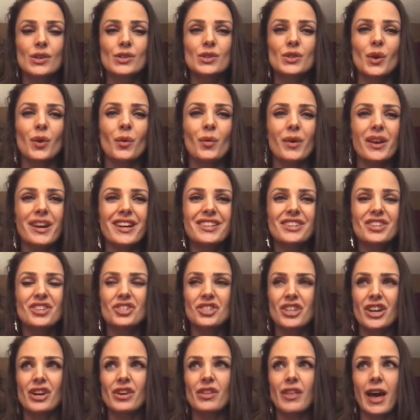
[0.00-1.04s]
So I wanted to
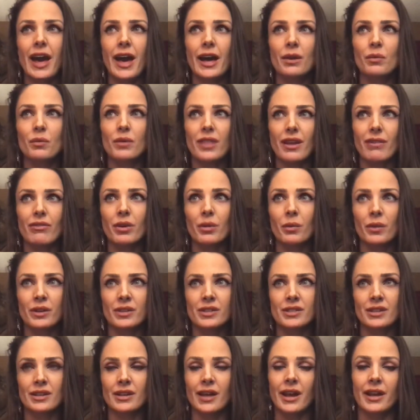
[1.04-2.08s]
share that with
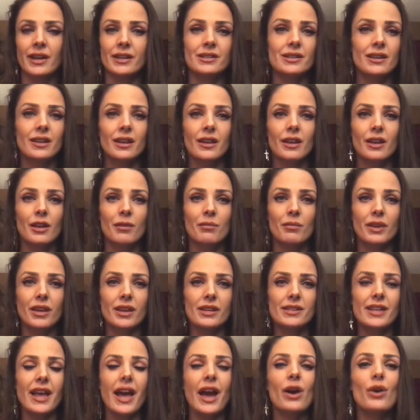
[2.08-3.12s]
everyone tonight,
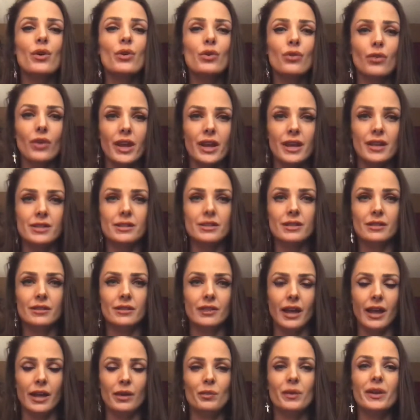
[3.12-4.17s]
because how great
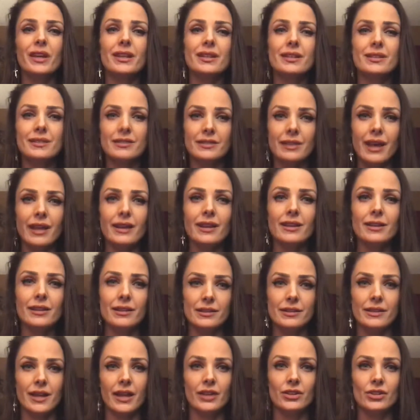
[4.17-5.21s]
that we can set an
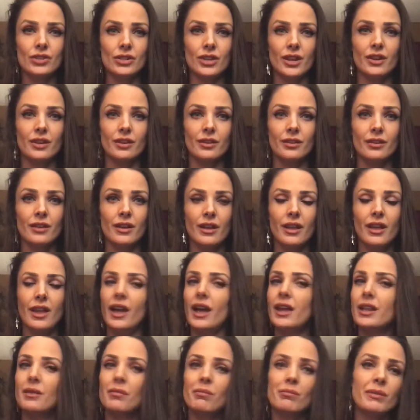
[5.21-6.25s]
intention
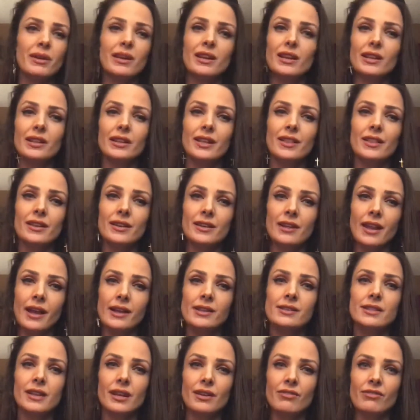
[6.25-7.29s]
and immediately the
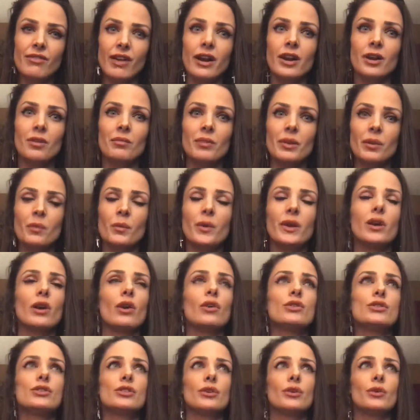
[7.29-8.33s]
next environment we go
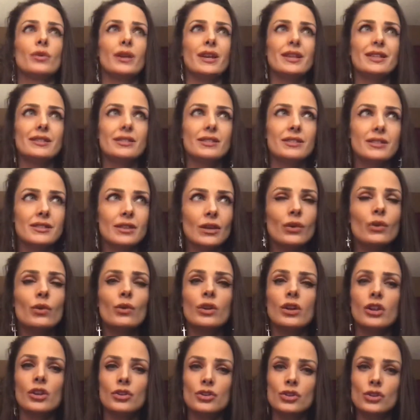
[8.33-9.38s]
to is so
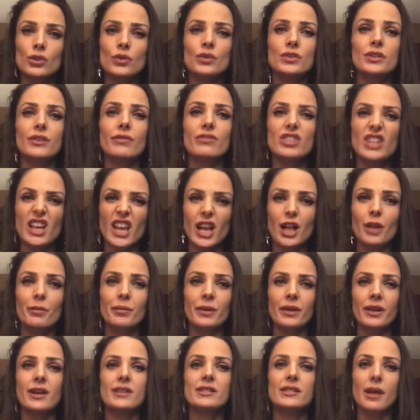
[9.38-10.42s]
conducive to
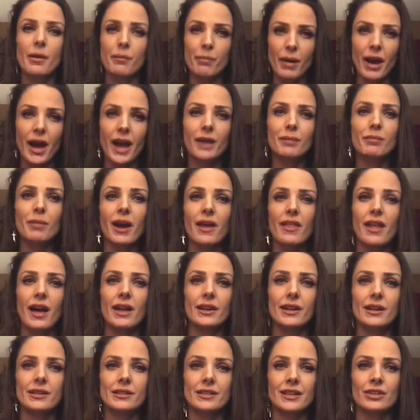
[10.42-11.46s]
helping us abide by that
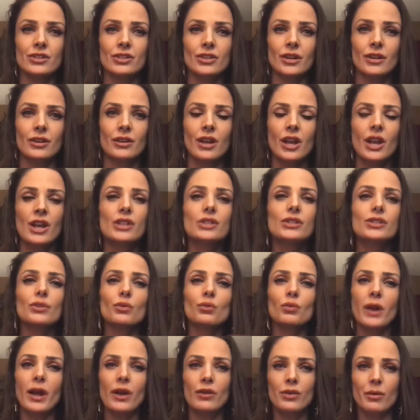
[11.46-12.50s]
intention,
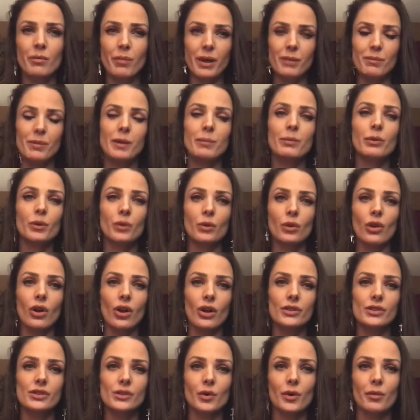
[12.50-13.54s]
surrounded by people who are
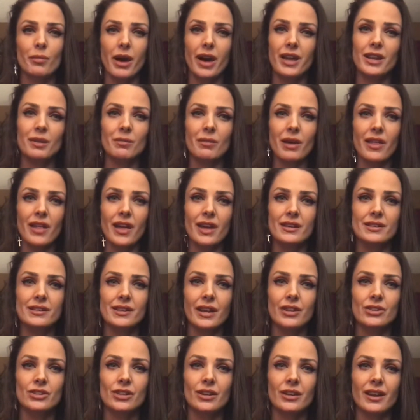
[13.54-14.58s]
also abiding by that
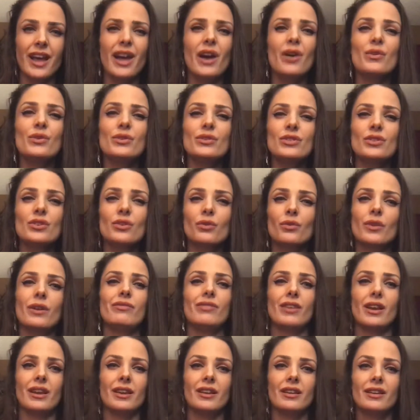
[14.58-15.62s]
intention. How
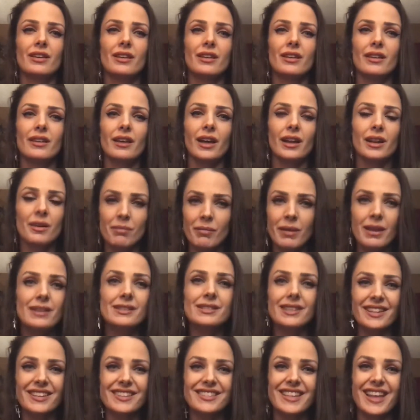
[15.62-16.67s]
terrific and
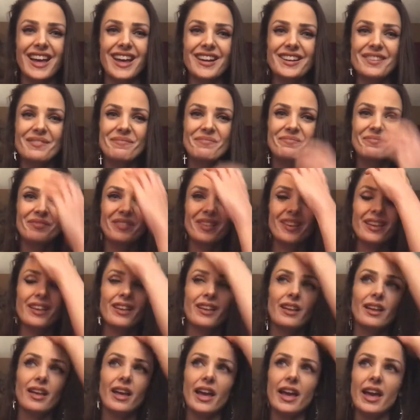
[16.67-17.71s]
amazing is that?
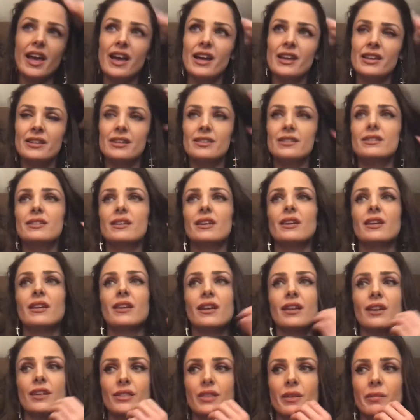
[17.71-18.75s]
And
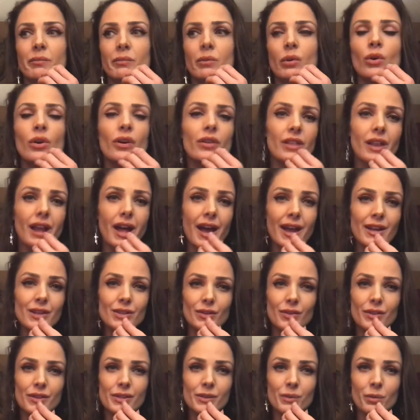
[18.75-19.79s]
The more that I
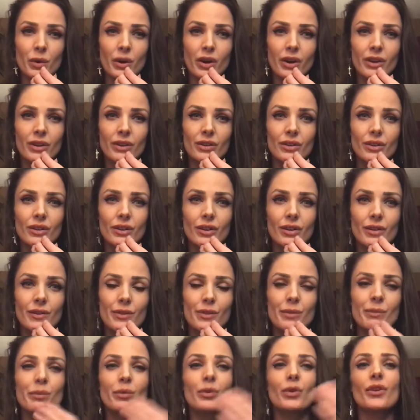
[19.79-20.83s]
do this work,
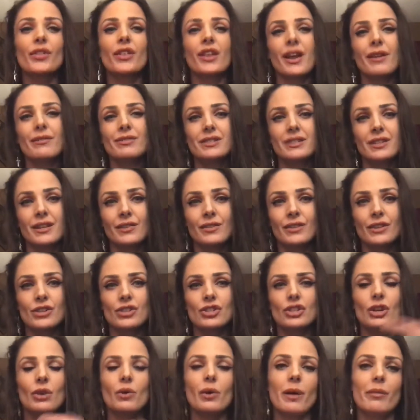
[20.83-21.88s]
the more that I've seen
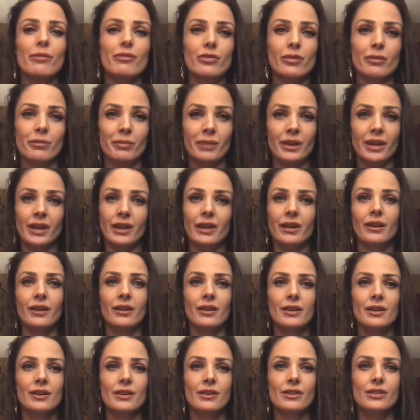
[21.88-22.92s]
this show up for me
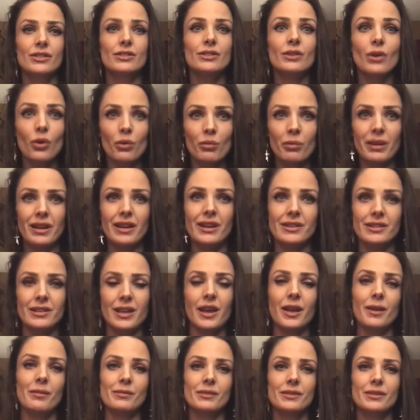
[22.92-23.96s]
so many
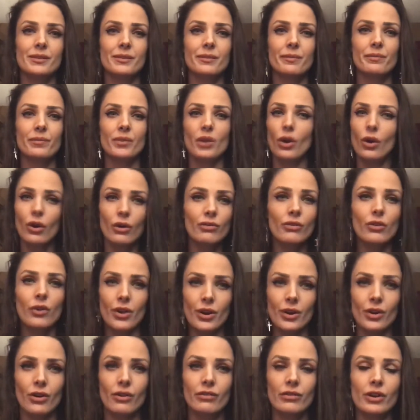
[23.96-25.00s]
times, over
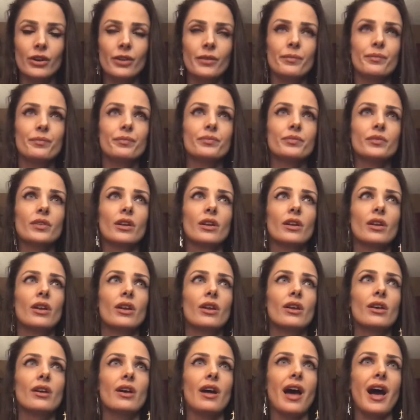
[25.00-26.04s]
and over.
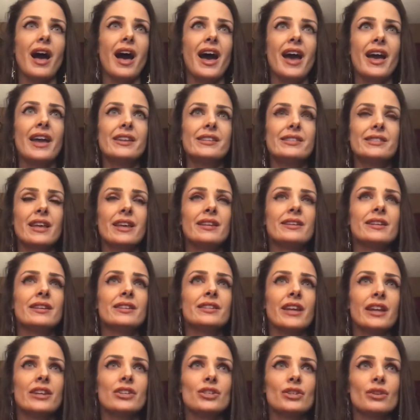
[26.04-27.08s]
I set an
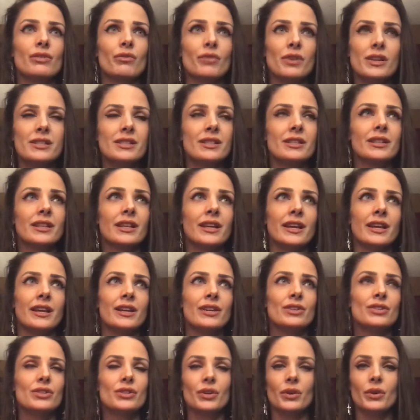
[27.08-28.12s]
intention
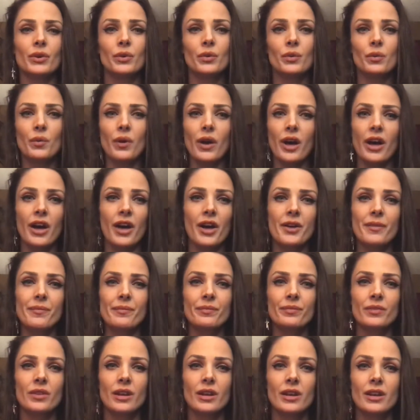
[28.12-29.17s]
recently to
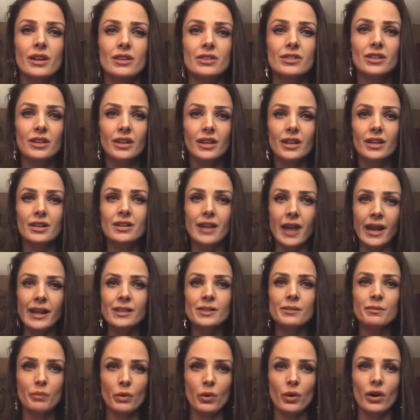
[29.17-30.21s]

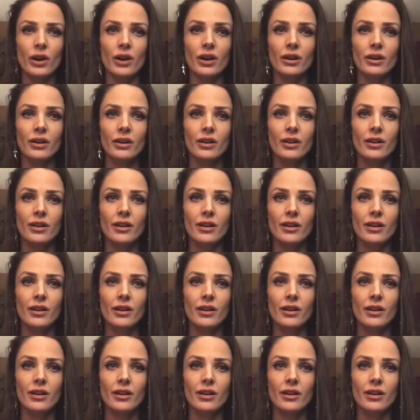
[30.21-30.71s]
connect more